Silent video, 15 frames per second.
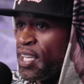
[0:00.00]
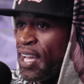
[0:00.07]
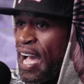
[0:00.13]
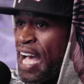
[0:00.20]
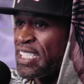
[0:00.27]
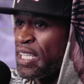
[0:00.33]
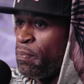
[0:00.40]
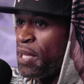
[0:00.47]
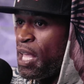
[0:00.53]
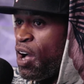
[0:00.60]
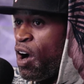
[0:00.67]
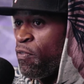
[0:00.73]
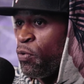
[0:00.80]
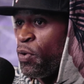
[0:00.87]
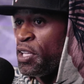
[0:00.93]
and guys that play
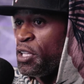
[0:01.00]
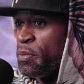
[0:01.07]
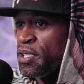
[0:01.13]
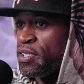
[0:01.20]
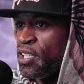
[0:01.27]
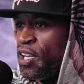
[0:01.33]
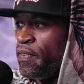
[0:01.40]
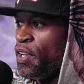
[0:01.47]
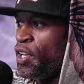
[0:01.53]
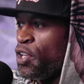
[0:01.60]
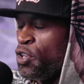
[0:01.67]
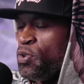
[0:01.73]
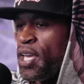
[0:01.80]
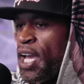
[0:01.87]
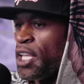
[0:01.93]
off rhythm and stuff,
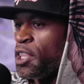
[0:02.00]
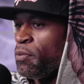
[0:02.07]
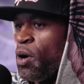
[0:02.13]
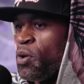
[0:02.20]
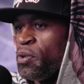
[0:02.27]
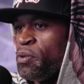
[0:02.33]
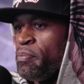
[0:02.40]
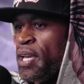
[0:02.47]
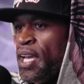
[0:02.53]
you can't throw them